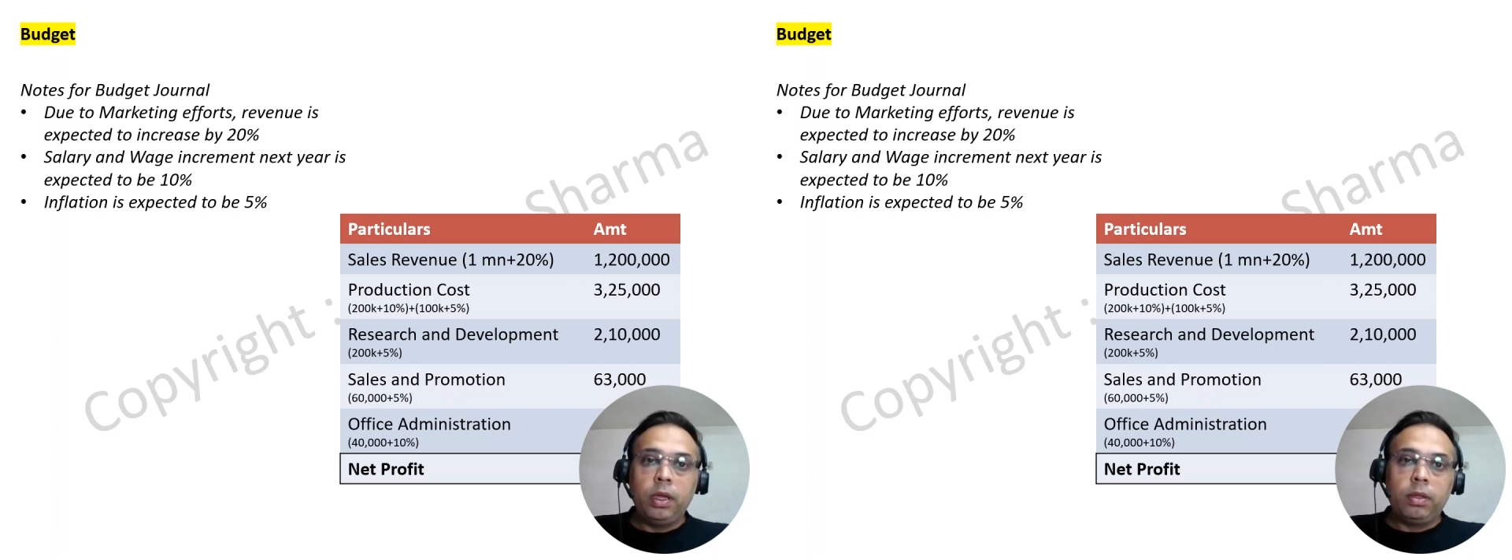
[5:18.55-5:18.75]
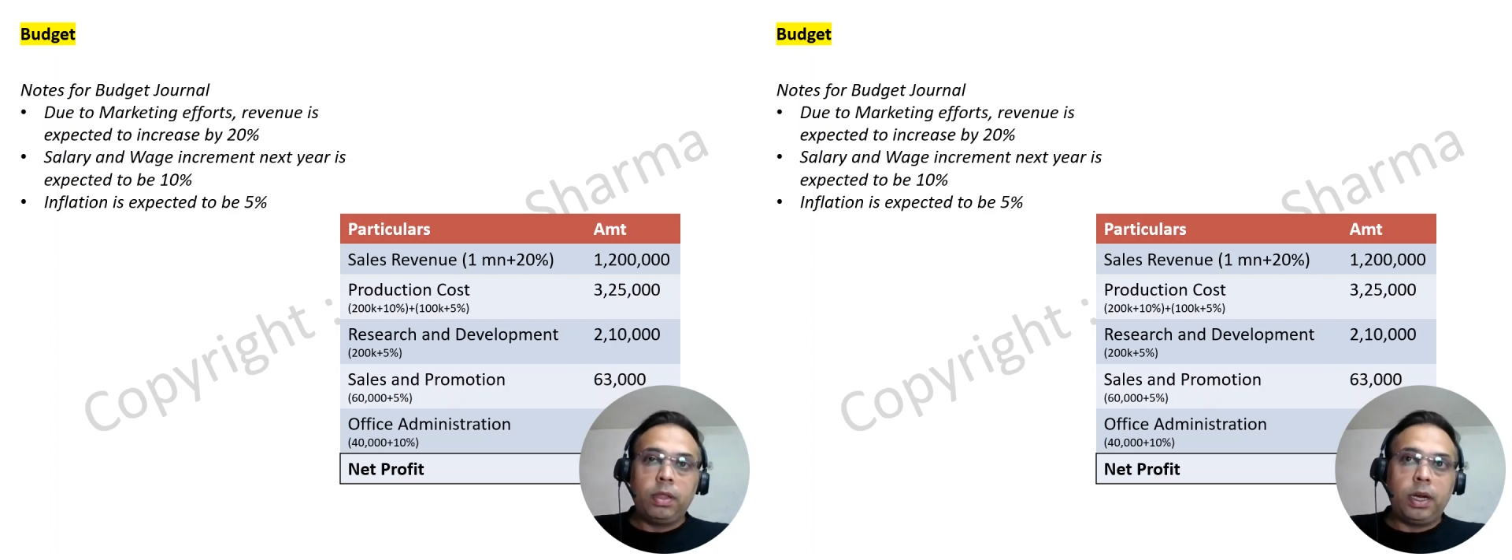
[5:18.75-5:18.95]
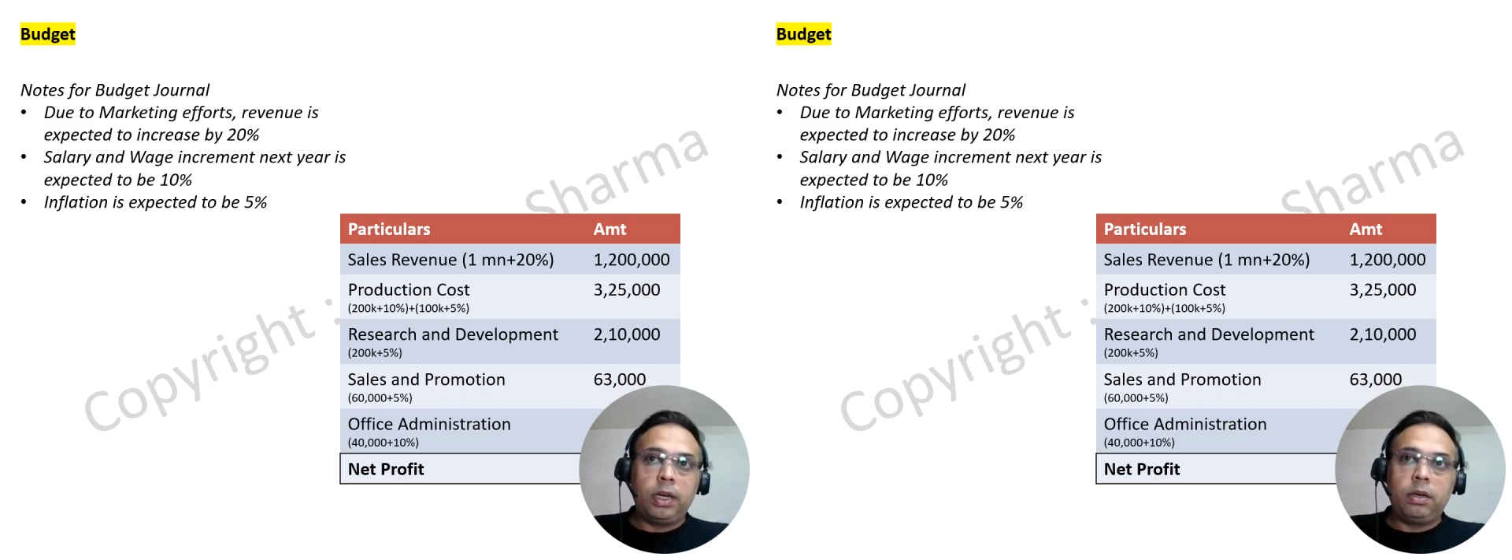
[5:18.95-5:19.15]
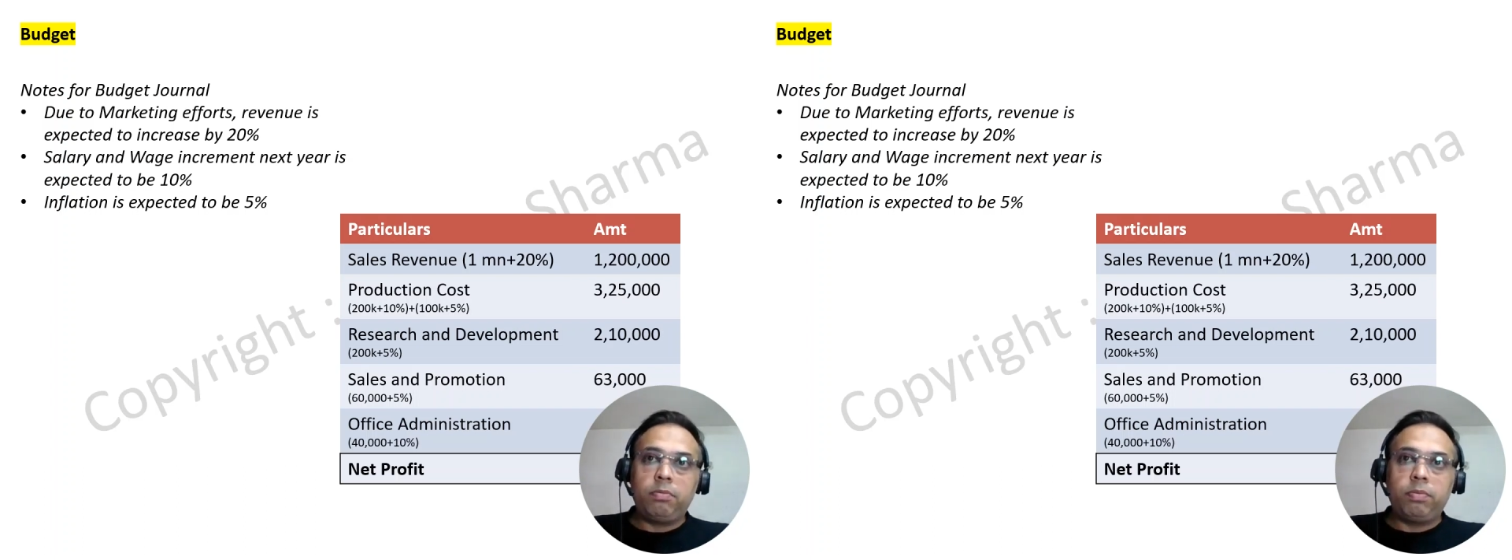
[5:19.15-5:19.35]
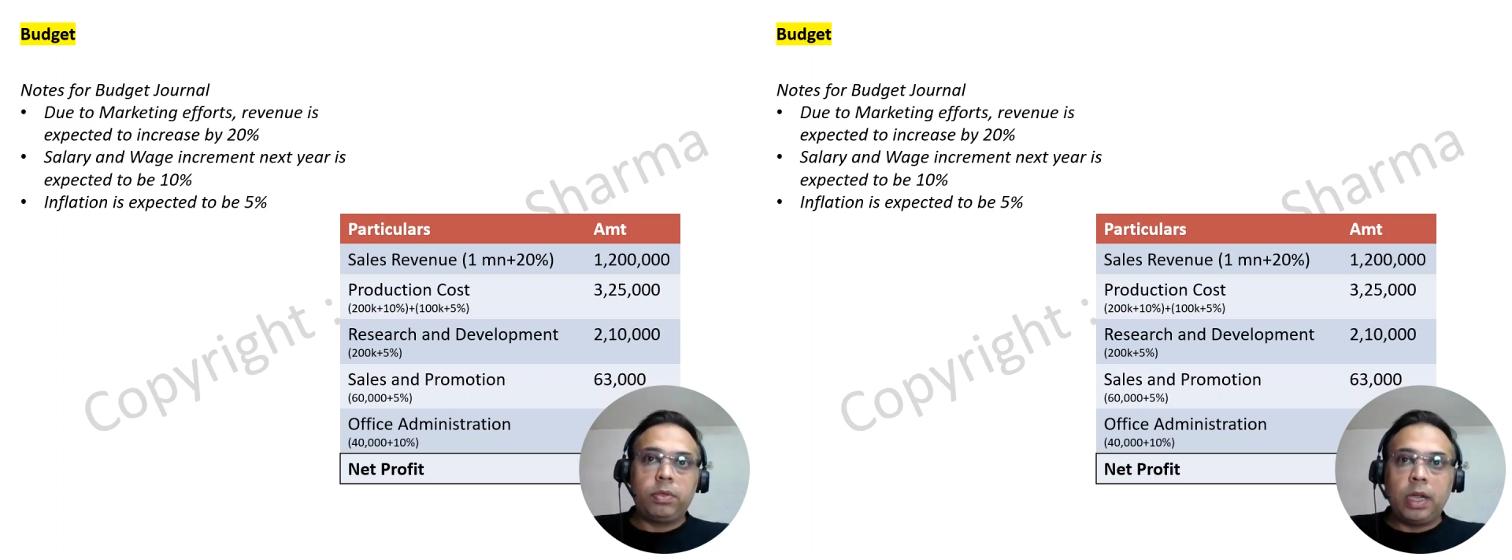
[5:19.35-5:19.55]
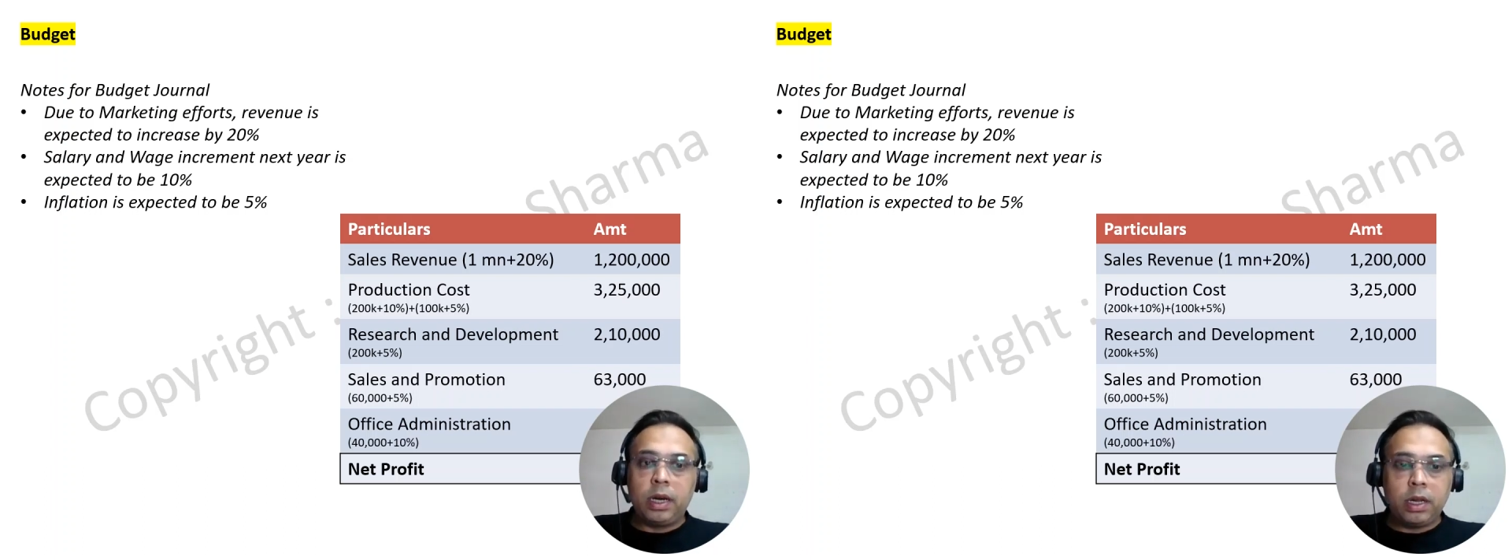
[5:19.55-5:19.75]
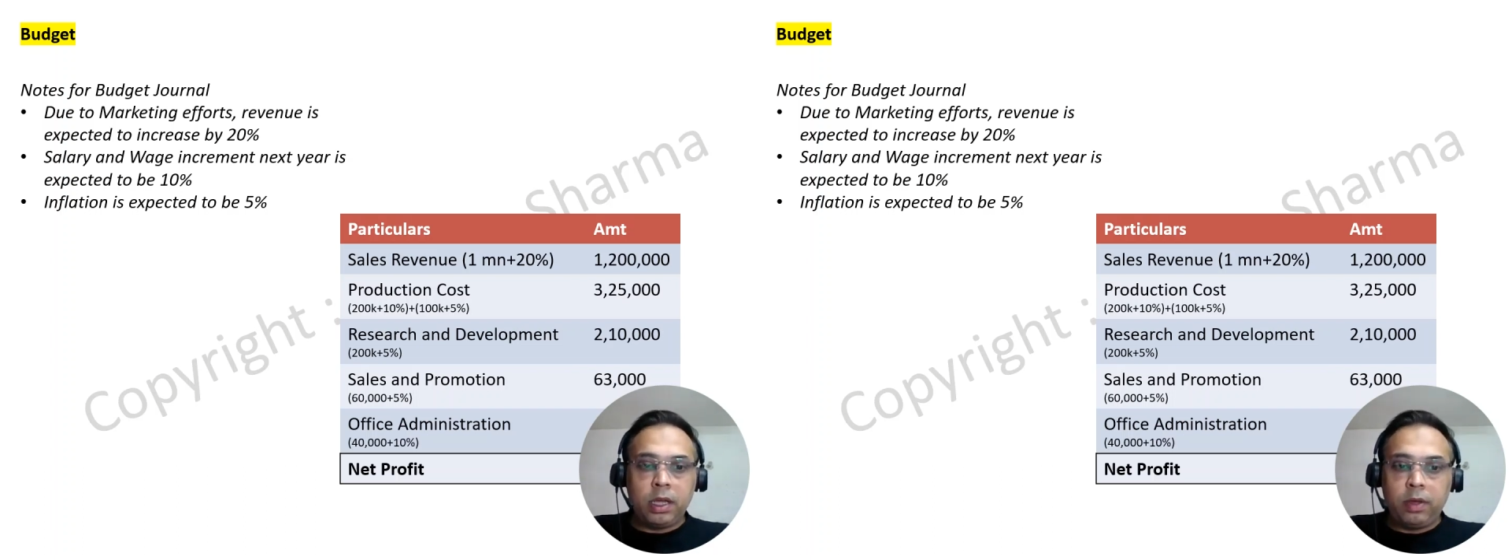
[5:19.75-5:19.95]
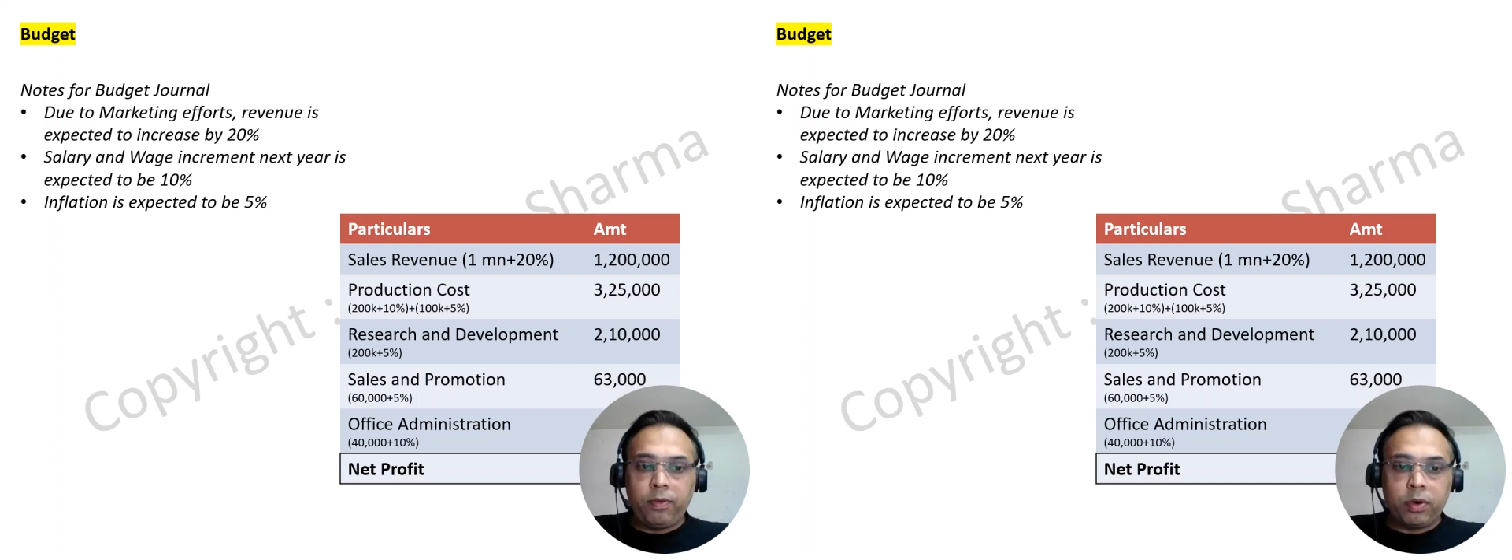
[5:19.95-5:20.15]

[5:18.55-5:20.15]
that salary for